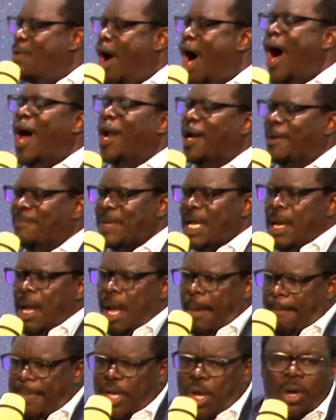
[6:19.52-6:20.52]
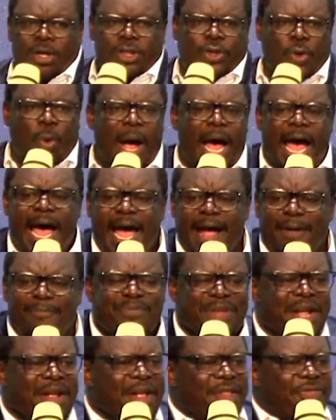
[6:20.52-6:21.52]
the wall. Because why?
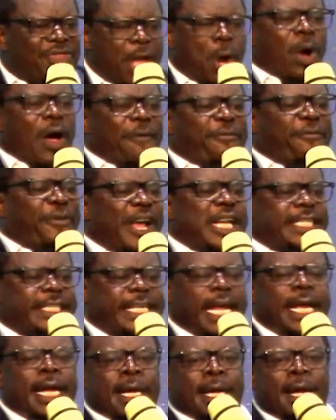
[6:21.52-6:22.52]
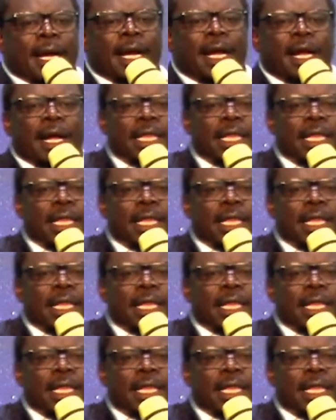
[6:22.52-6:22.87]
They were facing